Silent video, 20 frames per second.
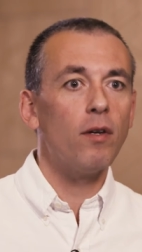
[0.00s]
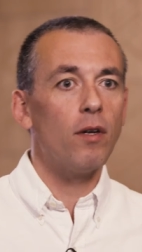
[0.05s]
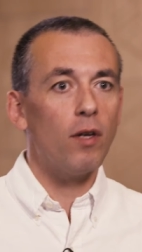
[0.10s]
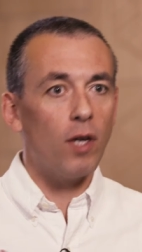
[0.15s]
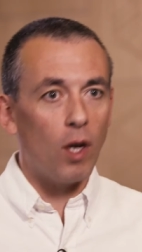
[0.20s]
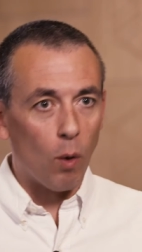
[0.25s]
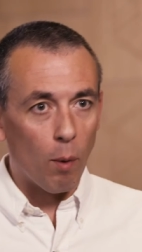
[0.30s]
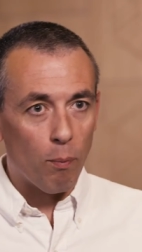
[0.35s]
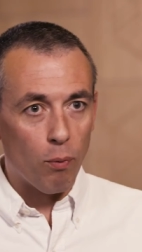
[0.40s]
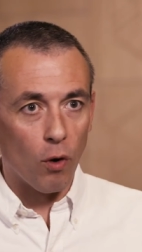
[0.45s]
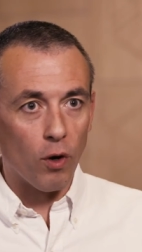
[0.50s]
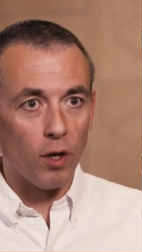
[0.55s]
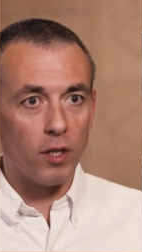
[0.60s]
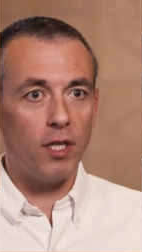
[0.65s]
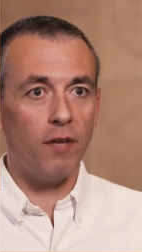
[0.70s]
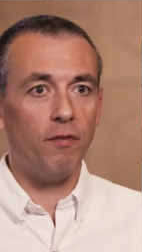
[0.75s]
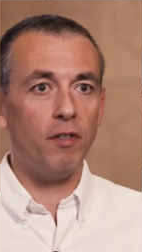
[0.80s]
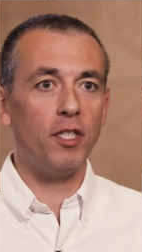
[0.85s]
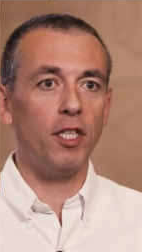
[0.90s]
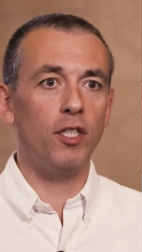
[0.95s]
lower
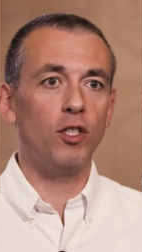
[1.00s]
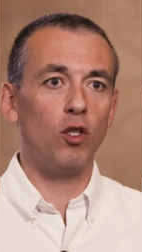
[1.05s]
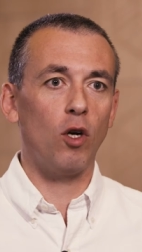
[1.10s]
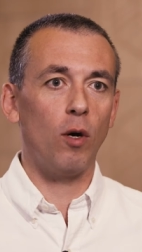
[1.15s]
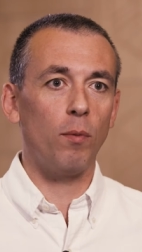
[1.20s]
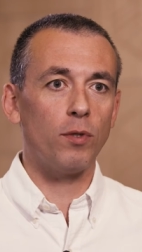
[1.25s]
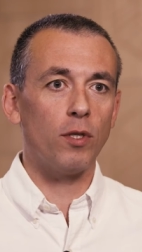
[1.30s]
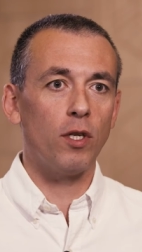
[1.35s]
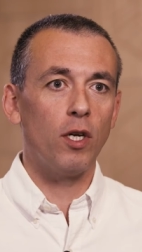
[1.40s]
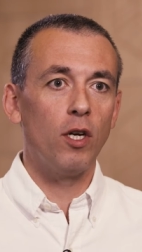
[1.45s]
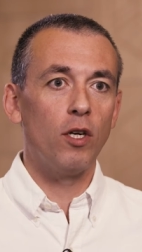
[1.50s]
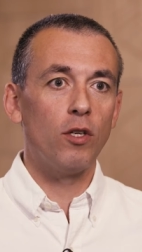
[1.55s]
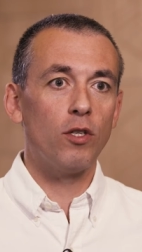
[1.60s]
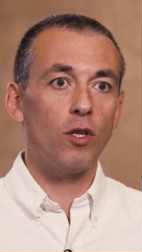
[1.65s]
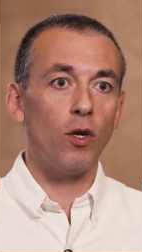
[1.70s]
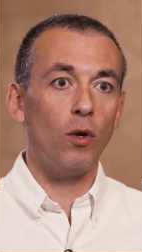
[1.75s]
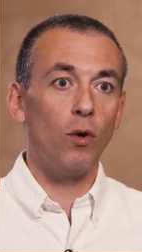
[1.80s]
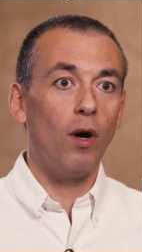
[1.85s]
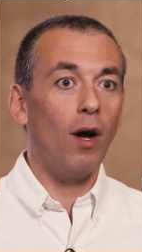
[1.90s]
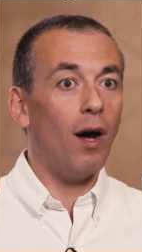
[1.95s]
productivity jobs
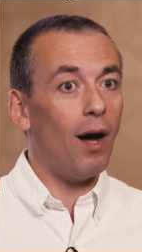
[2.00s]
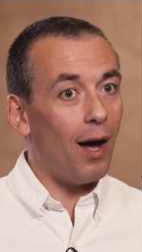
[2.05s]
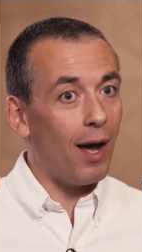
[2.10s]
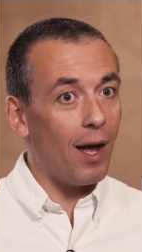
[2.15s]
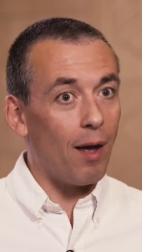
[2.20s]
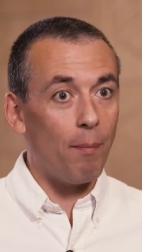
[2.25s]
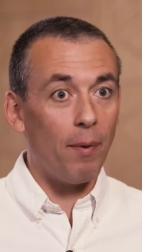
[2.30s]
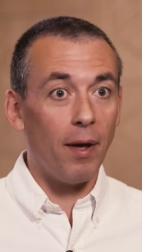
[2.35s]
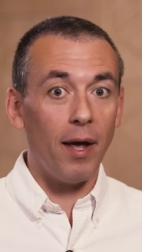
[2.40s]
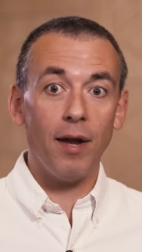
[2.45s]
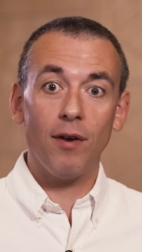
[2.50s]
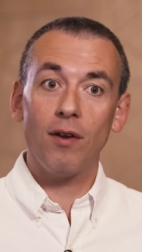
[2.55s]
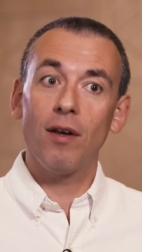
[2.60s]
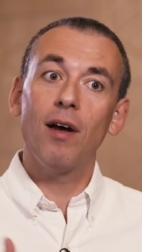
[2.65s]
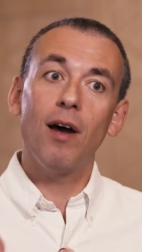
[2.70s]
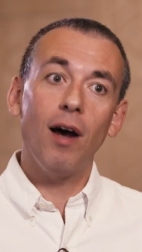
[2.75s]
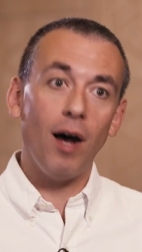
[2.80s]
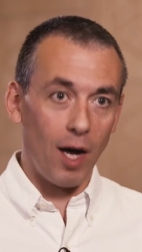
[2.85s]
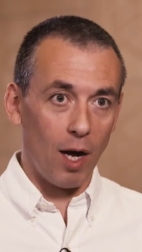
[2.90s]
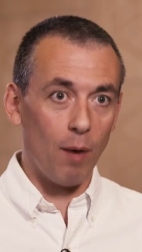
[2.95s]
to higher paid,
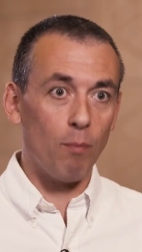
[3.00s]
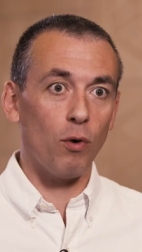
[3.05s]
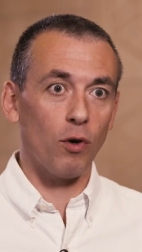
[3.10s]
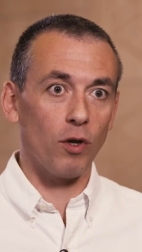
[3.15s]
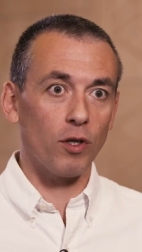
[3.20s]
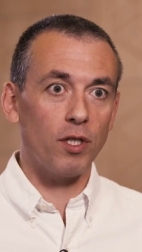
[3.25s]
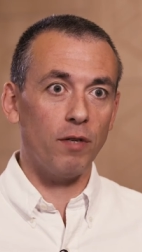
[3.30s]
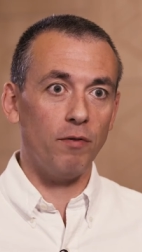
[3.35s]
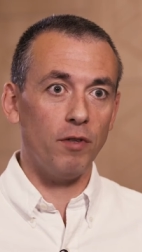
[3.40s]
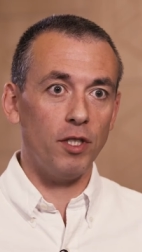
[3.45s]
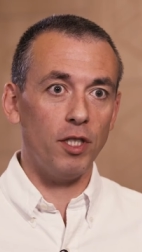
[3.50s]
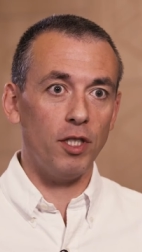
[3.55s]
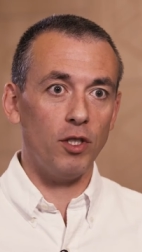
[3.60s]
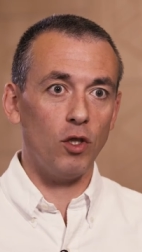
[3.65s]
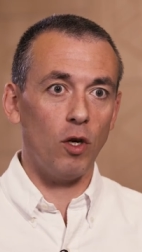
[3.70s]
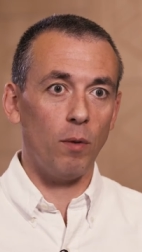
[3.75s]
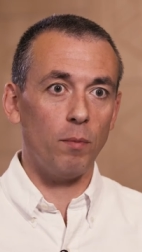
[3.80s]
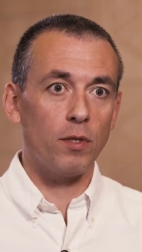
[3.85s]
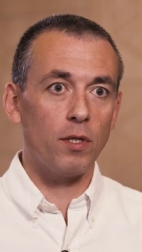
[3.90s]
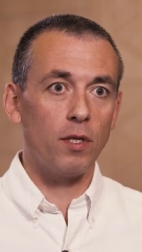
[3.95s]
higher productivity
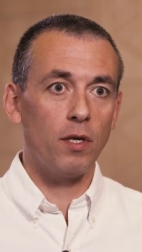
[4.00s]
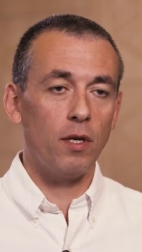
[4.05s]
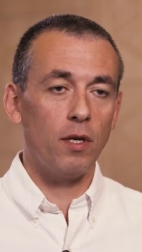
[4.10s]
jobs.